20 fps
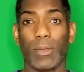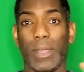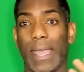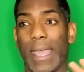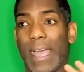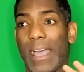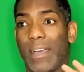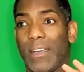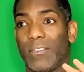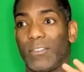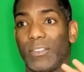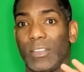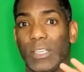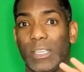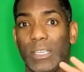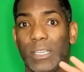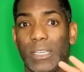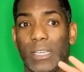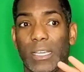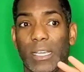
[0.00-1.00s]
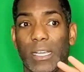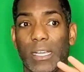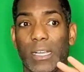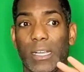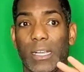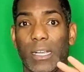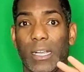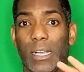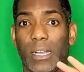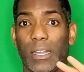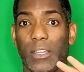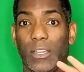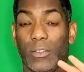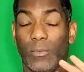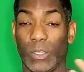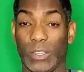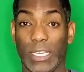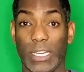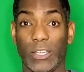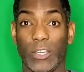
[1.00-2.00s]
have,
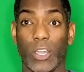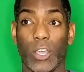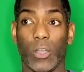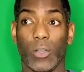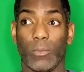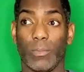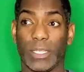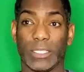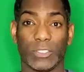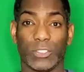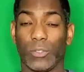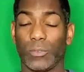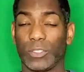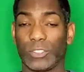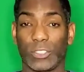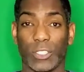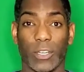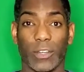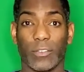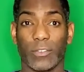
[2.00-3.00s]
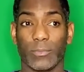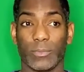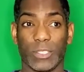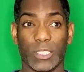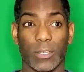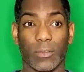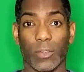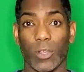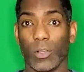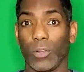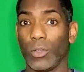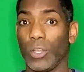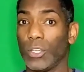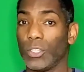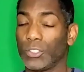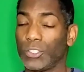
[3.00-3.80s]
what they know, because no one's starting from zero.